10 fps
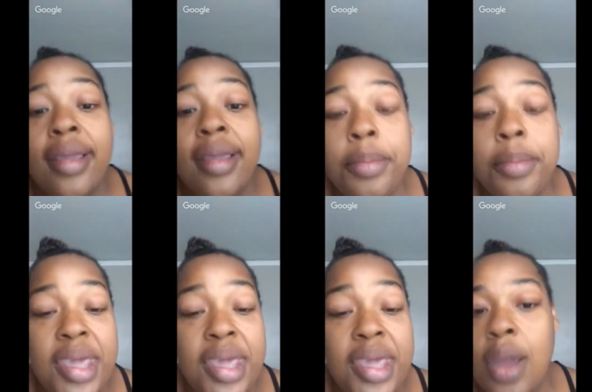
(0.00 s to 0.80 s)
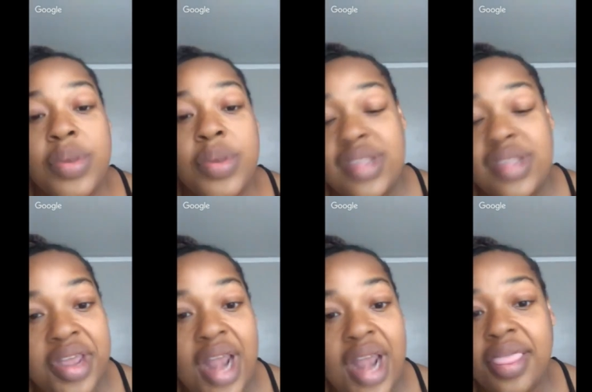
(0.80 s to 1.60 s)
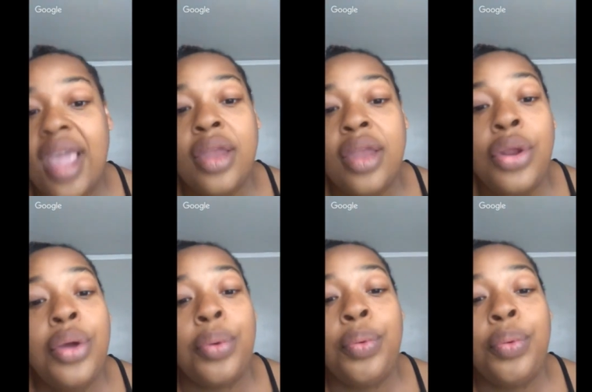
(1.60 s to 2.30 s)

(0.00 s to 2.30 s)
because there was nothing that they could do